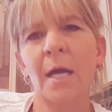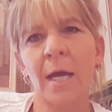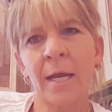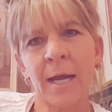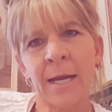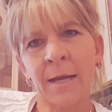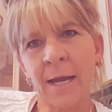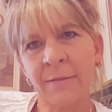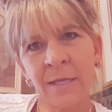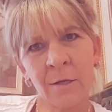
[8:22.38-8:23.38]
I, I,
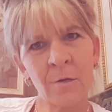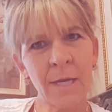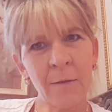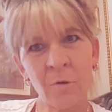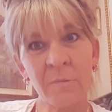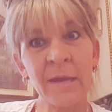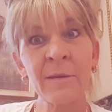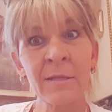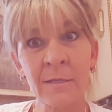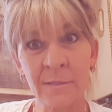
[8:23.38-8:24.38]
I think, okay, well,
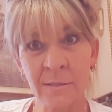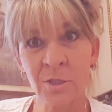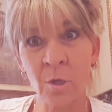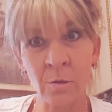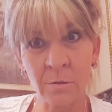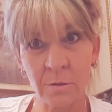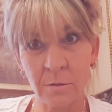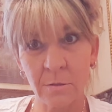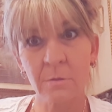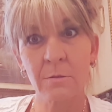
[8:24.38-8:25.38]
maybe these
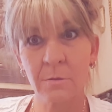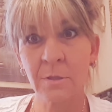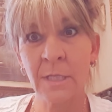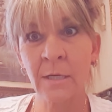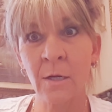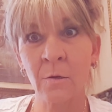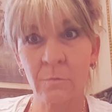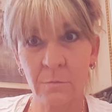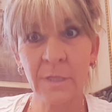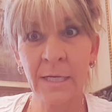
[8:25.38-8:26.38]
adults, they know,
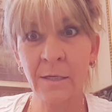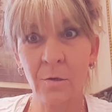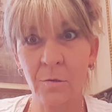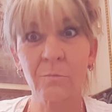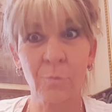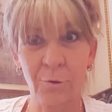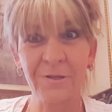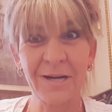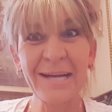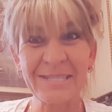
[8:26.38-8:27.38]
they know more
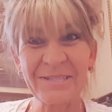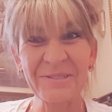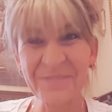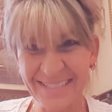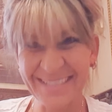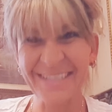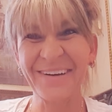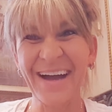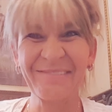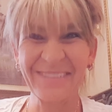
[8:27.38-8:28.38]
than I do.
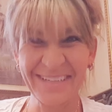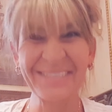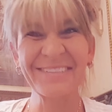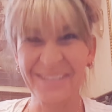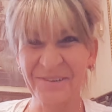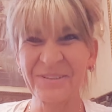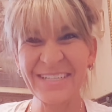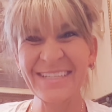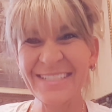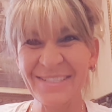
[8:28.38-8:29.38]
So I'm going to go
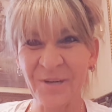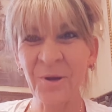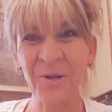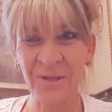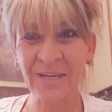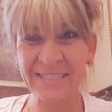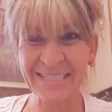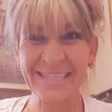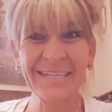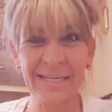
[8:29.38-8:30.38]
into this dark
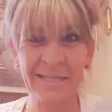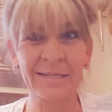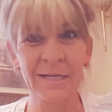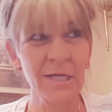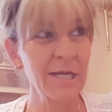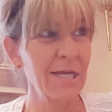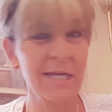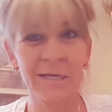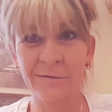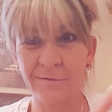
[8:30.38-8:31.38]
closet and,
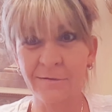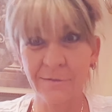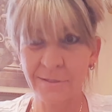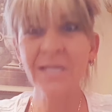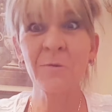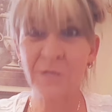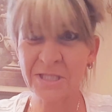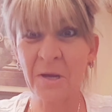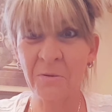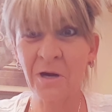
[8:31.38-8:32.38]
and see what's
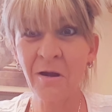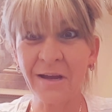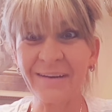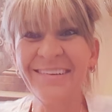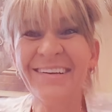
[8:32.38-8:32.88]
going on.